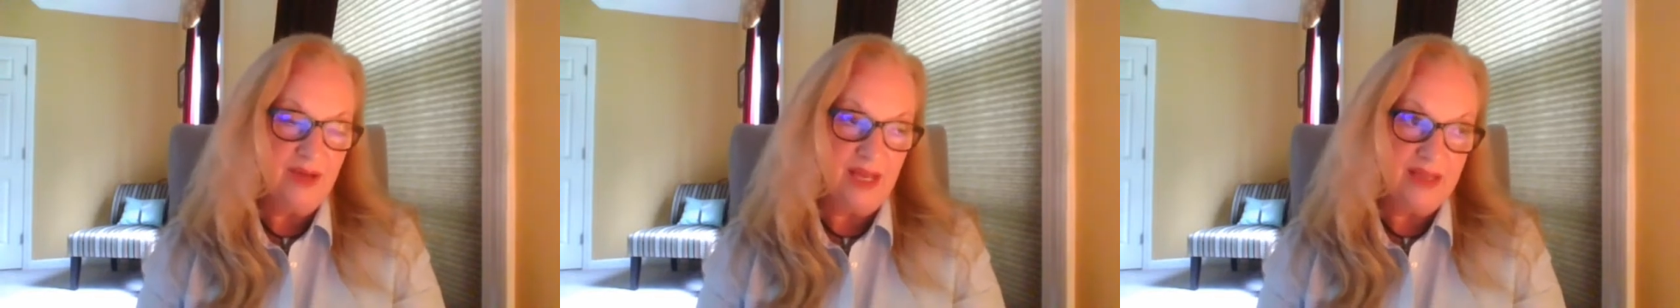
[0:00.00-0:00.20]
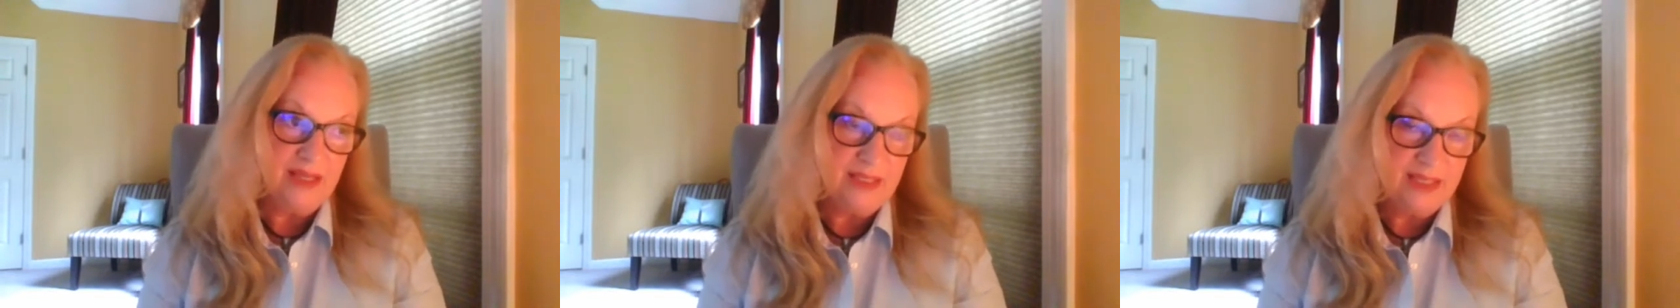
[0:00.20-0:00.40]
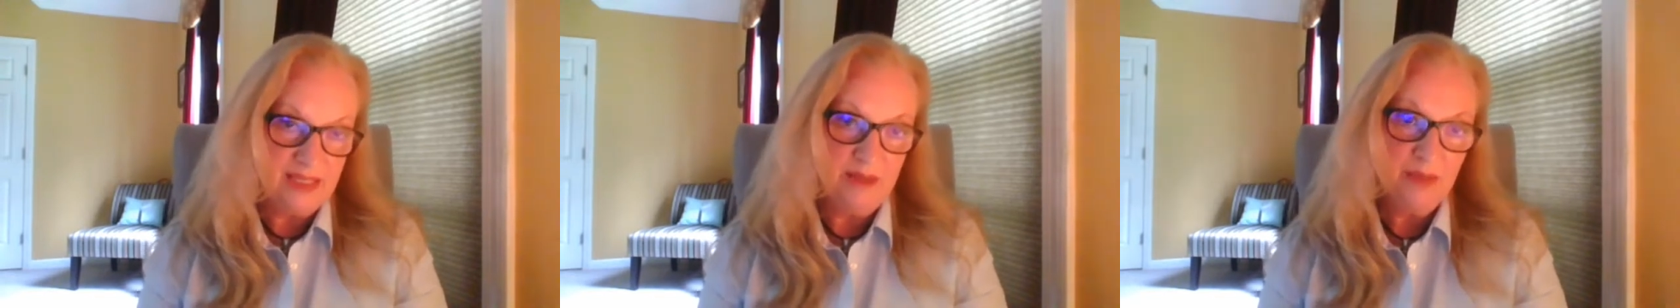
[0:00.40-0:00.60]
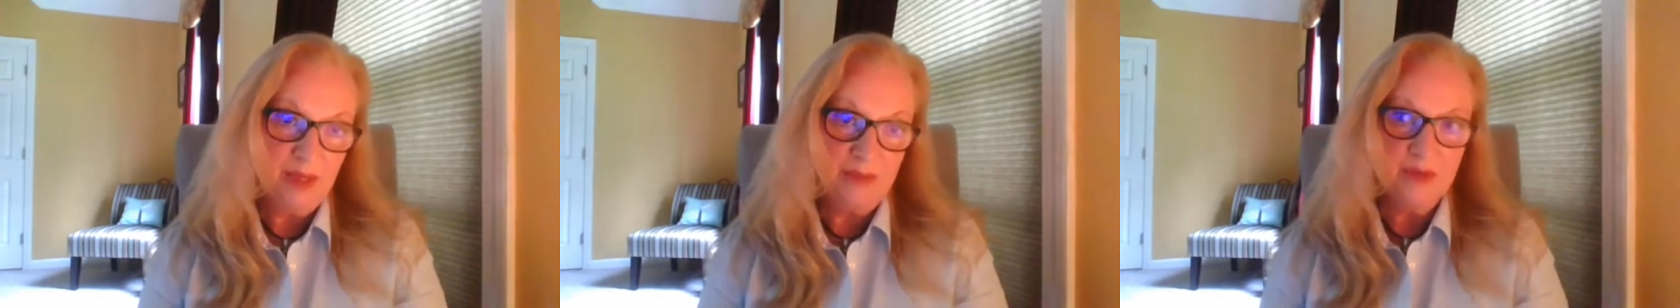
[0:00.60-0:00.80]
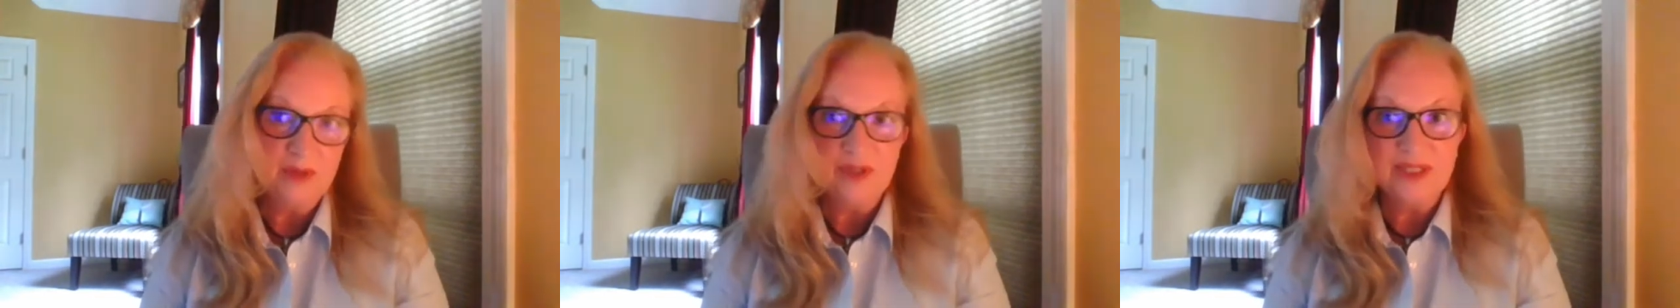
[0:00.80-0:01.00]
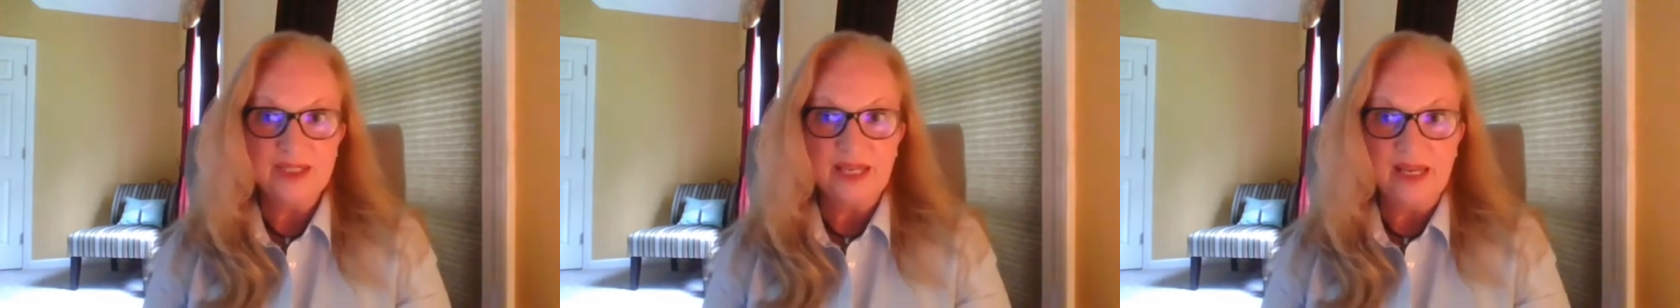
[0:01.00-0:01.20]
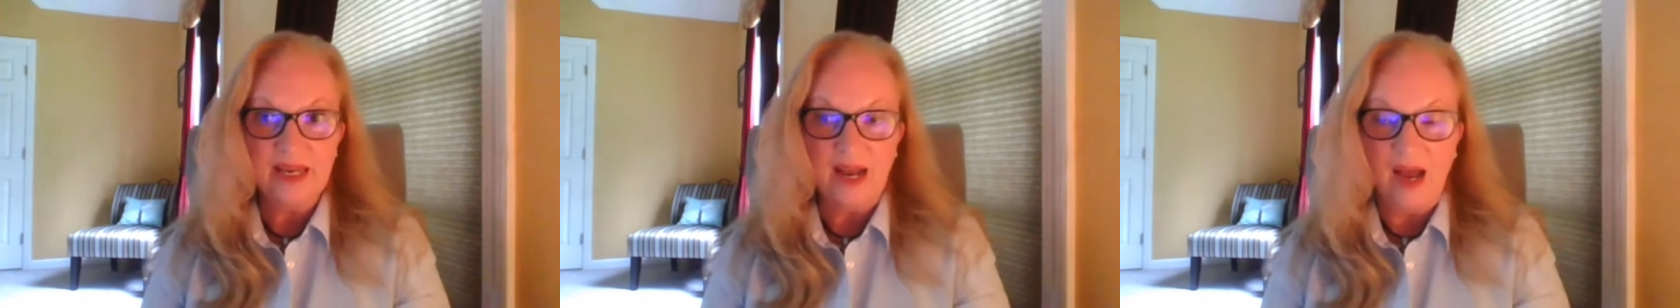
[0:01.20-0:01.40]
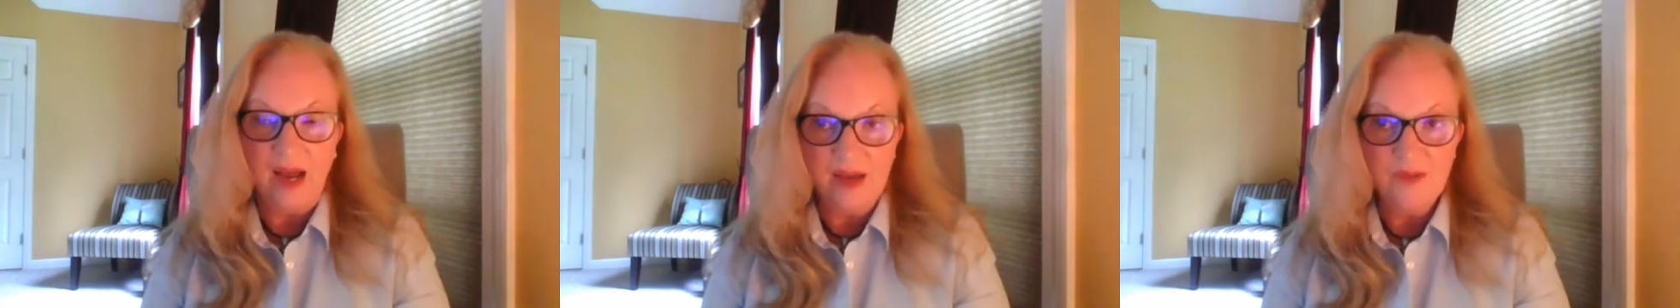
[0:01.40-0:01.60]
and the team members that
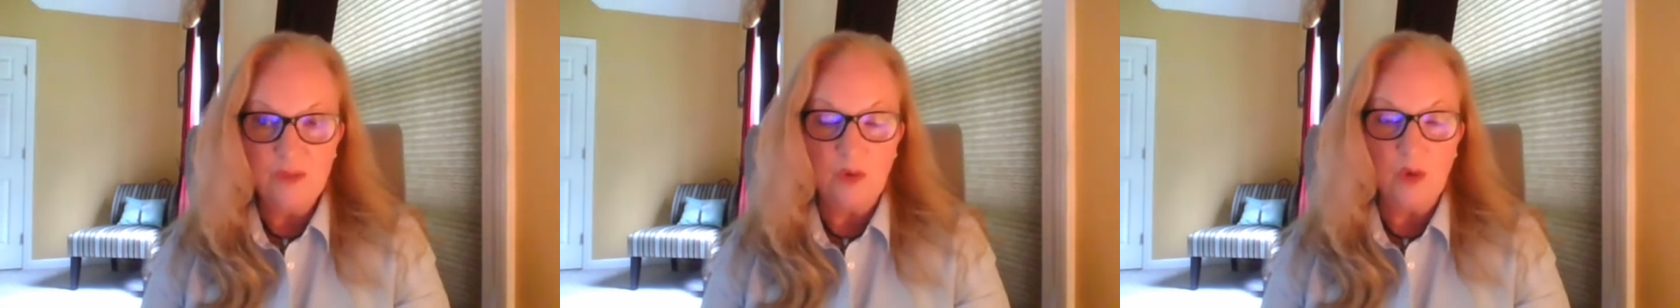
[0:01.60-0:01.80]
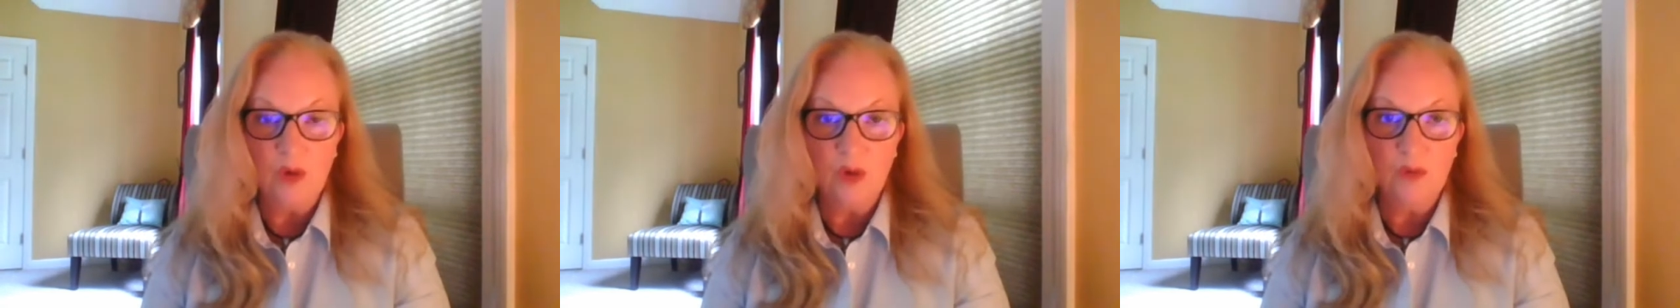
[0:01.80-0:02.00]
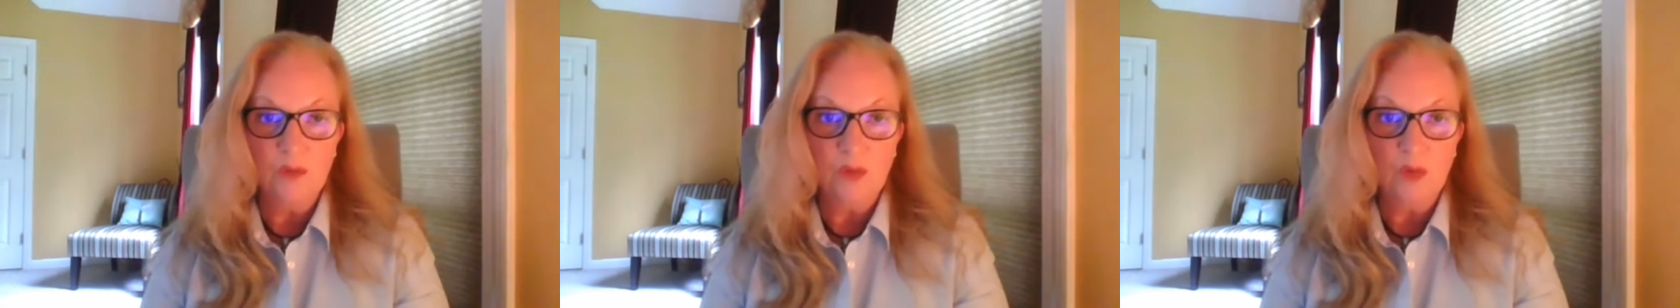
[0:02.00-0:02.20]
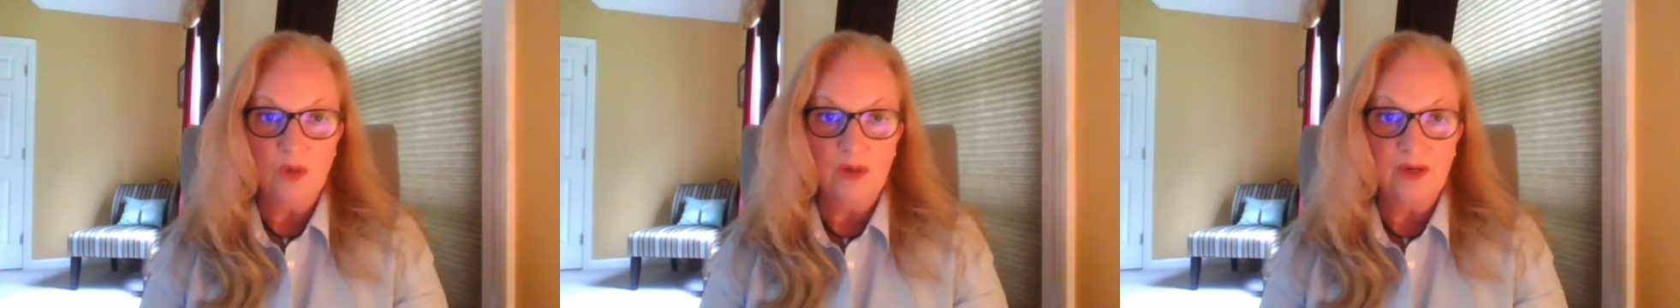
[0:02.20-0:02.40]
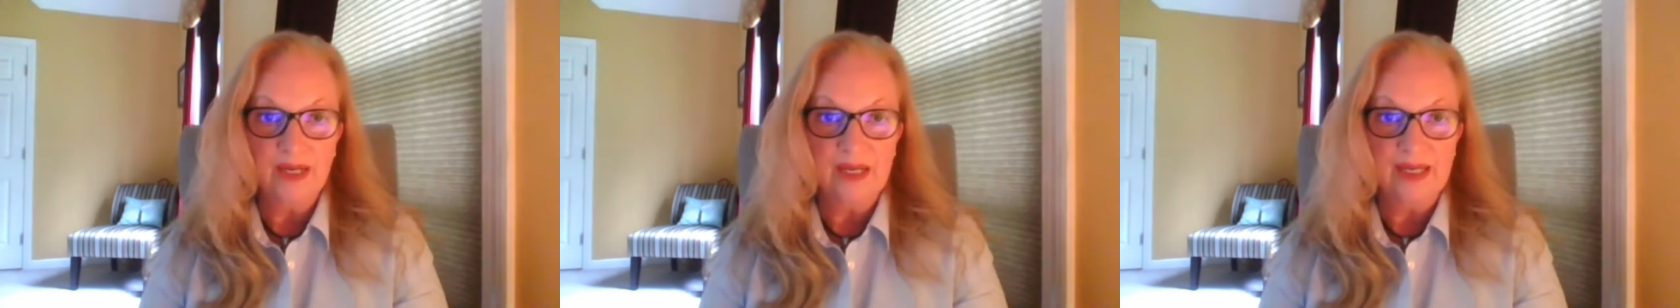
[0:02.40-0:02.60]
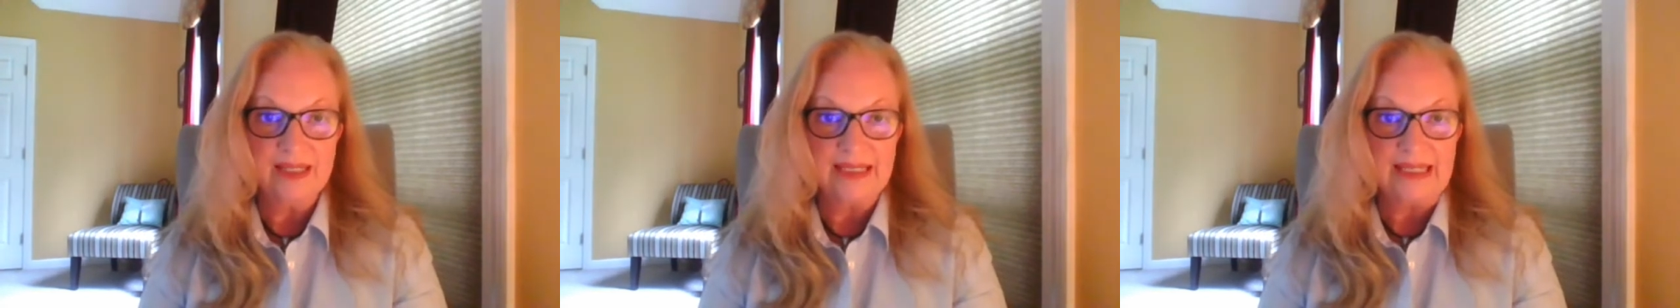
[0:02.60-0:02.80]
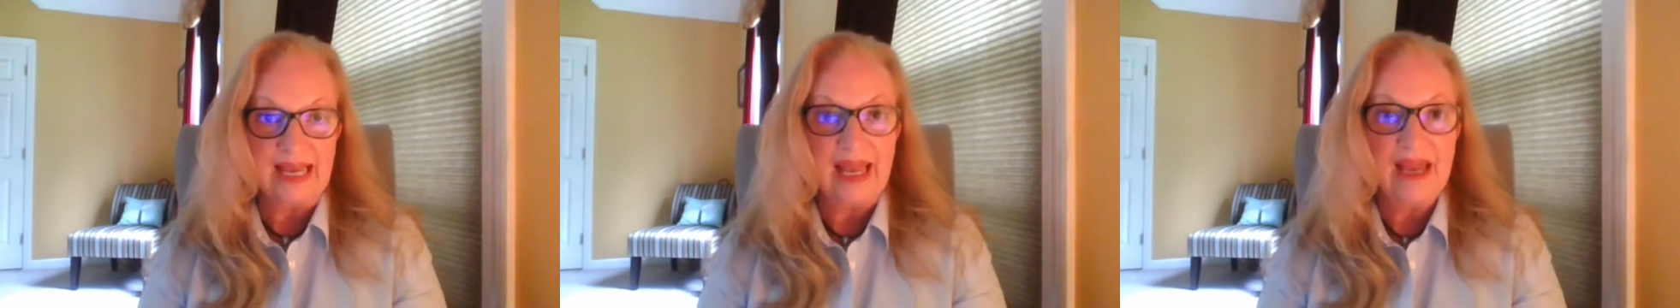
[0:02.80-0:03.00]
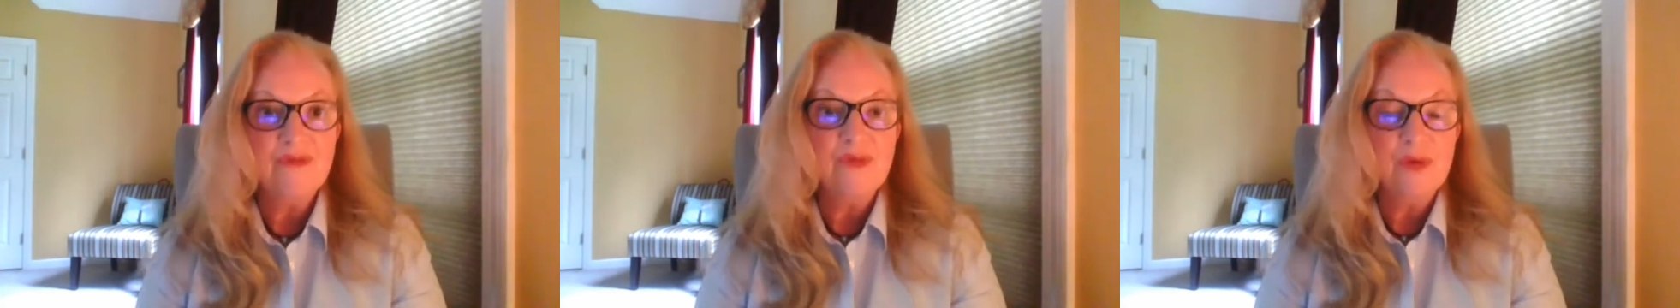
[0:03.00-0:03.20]
I've brought on board, is
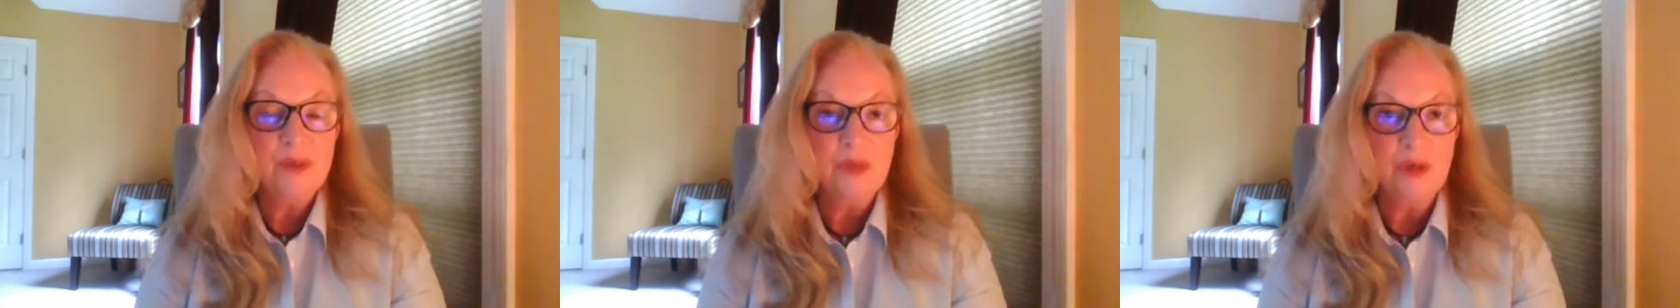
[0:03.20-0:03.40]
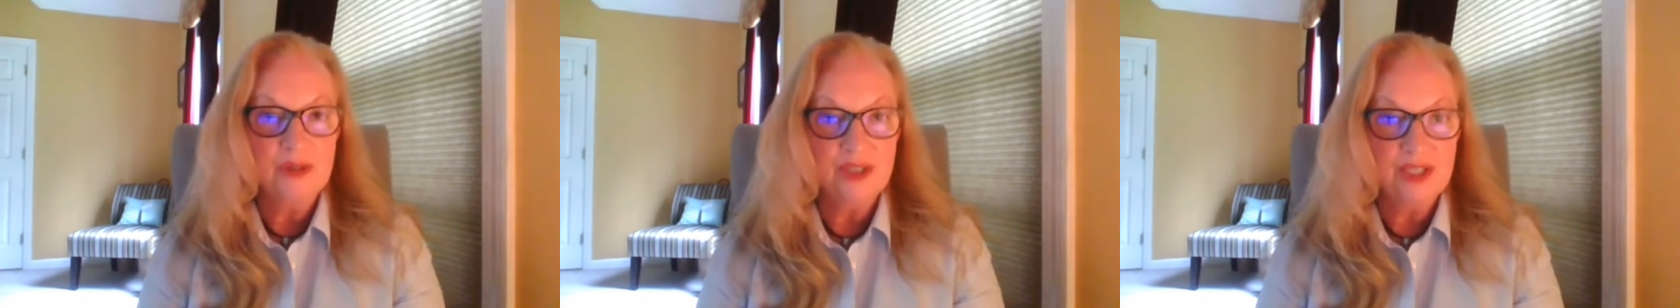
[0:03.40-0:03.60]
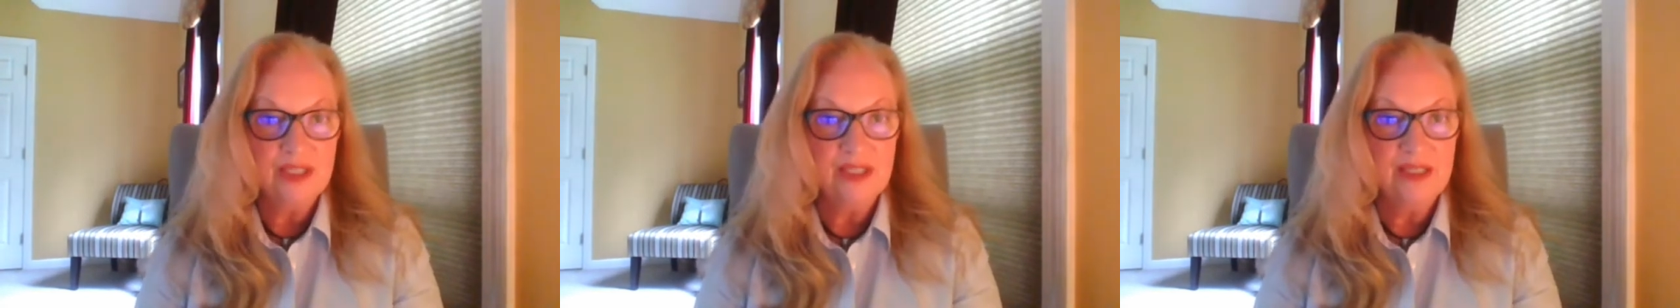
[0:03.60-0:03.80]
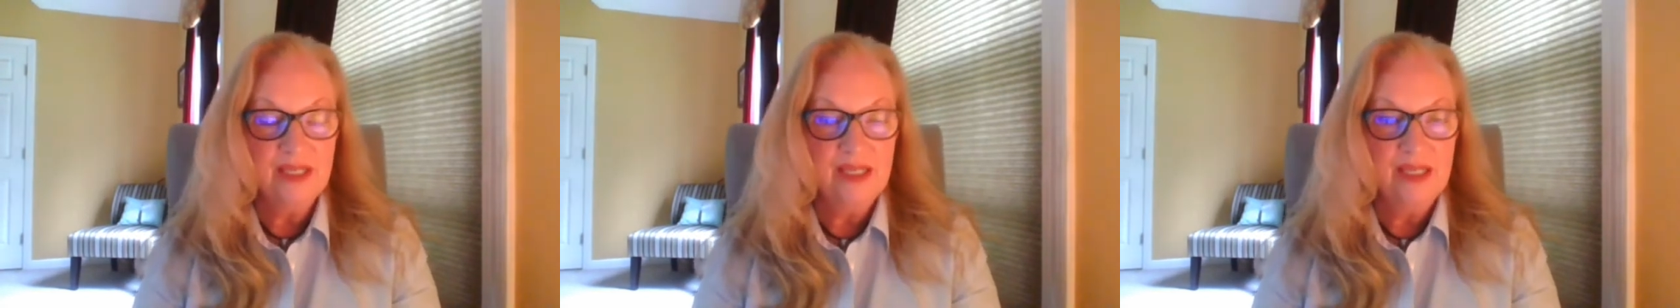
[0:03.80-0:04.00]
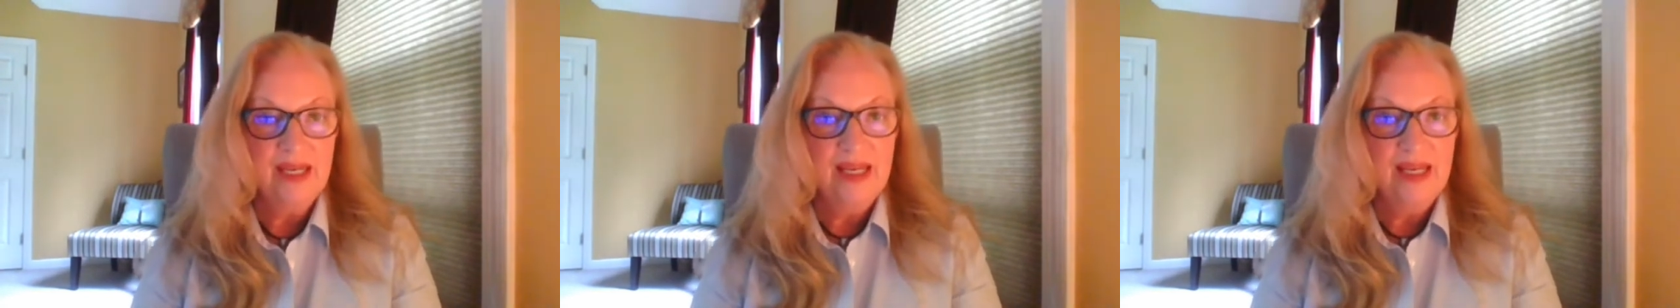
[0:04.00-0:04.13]
every person